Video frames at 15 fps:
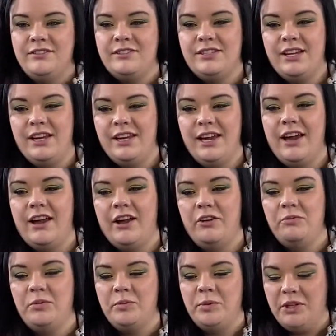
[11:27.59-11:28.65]
See, yeah, I
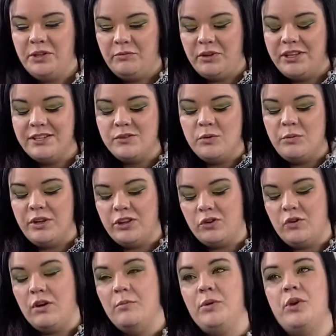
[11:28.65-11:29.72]
would but this would be the
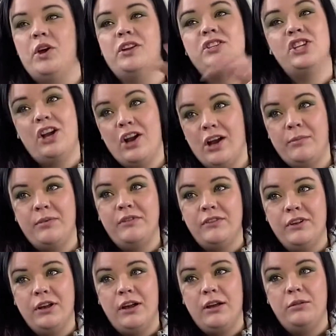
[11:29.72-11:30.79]
crumble on top of the
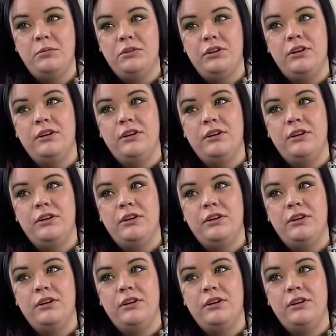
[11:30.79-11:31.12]
cobbler,